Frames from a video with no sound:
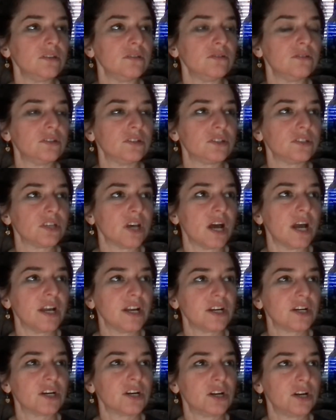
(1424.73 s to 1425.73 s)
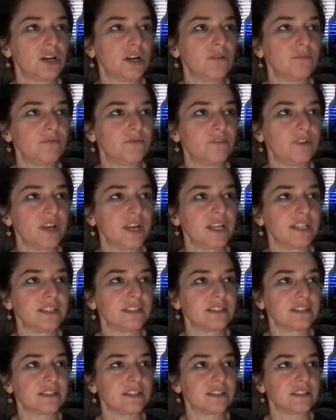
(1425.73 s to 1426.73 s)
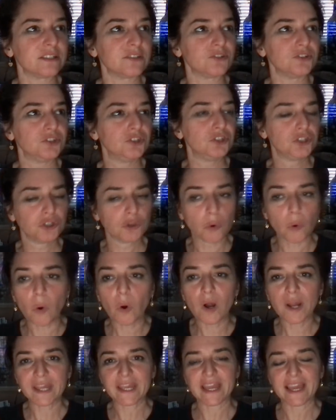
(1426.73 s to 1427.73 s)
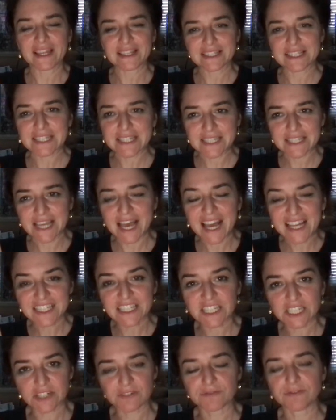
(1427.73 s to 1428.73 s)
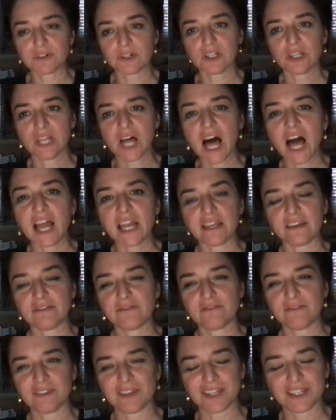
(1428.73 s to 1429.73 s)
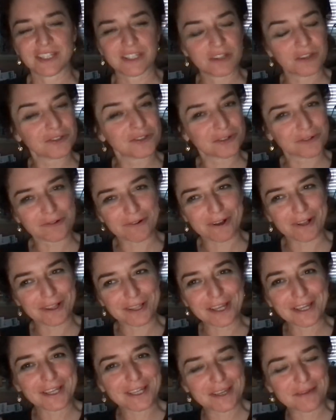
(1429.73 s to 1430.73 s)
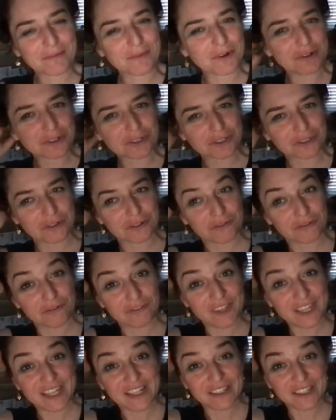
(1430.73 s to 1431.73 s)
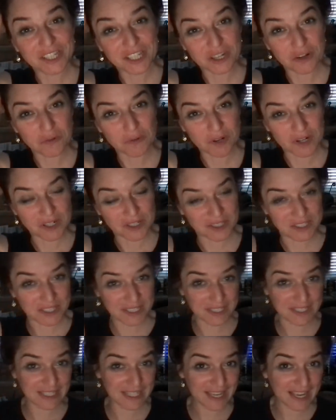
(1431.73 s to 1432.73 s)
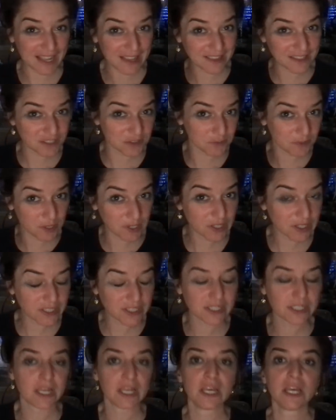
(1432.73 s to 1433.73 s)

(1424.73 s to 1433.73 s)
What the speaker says: desire, and joy and zest for life. Those are all like emotional feeling words. You see how this works?